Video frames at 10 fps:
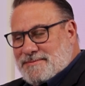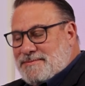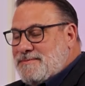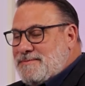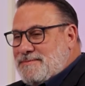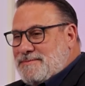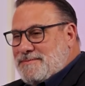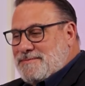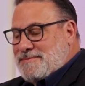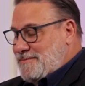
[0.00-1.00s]

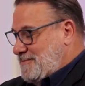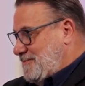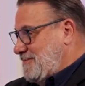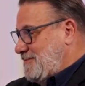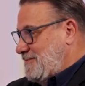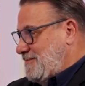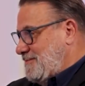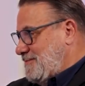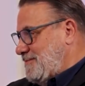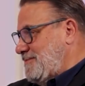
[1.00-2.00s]

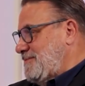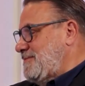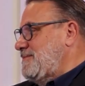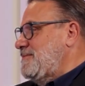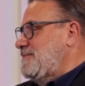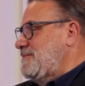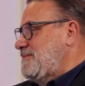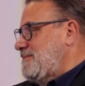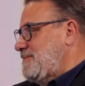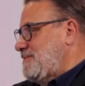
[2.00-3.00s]

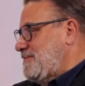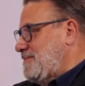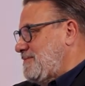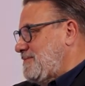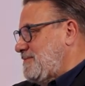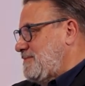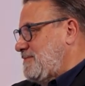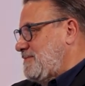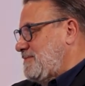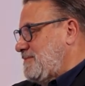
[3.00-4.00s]

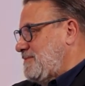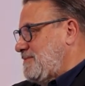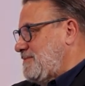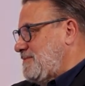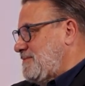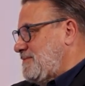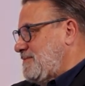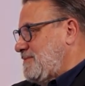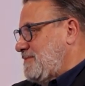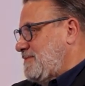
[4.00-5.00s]

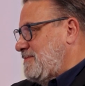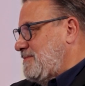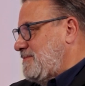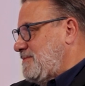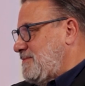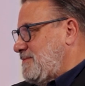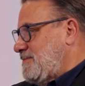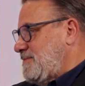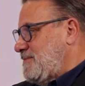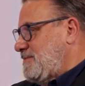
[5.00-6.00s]

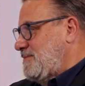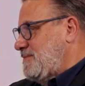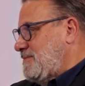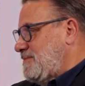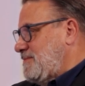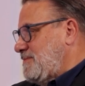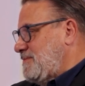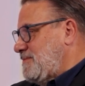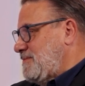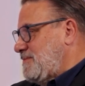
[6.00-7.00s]

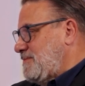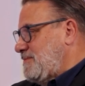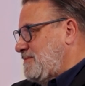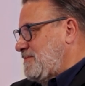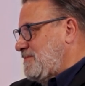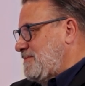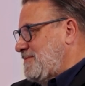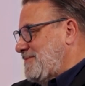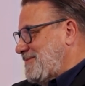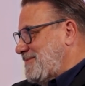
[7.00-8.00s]
This person isn't speaking.